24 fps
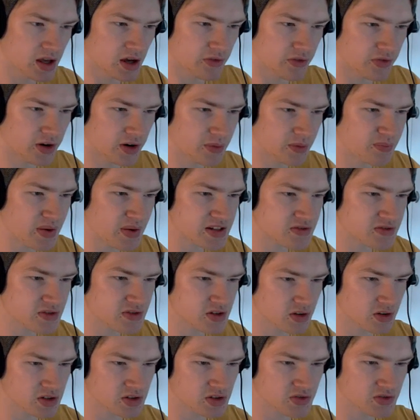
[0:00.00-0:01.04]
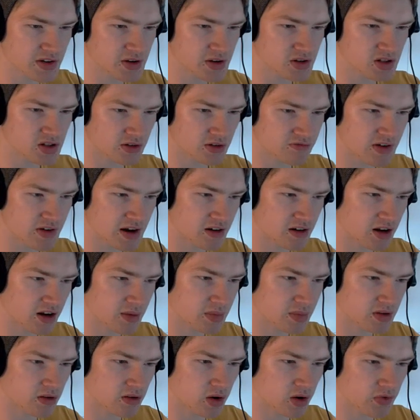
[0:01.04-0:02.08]
For the best results, train yourself regularly,
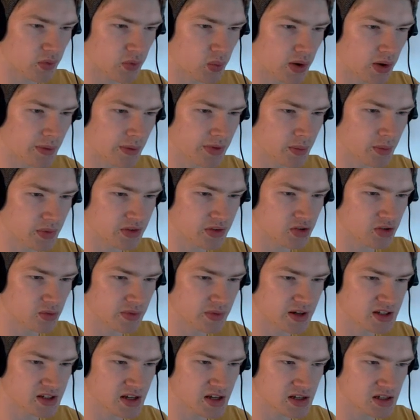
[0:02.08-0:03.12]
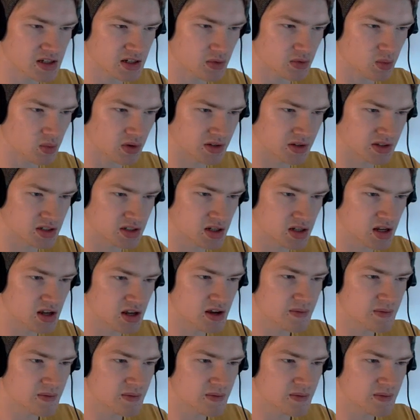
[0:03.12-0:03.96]
but don't overwhelm them in too many sessions at once.